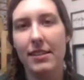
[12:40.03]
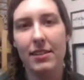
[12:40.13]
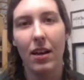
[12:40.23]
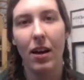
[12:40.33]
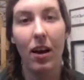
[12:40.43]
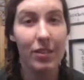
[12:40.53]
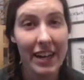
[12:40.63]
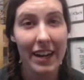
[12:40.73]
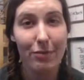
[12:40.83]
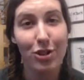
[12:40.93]
all that I have
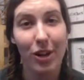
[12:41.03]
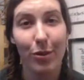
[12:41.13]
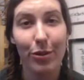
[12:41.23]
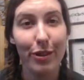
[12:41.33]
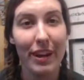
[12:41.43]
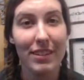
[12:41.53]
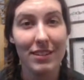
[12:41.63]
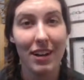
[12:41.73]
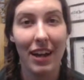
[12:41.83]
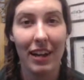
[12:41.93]
to share with you guys
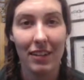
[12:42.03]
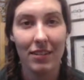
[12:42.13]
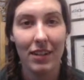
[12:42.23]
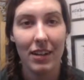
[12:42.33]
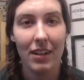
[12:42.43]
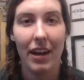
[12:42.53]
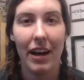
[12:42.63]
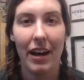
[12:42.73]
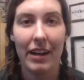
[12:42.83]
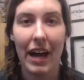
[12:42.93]
today.
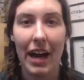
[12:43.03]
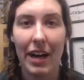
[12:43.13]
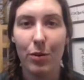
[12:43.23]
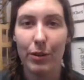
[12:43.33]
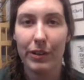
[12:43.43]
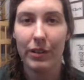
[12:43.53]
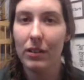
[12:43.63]
I will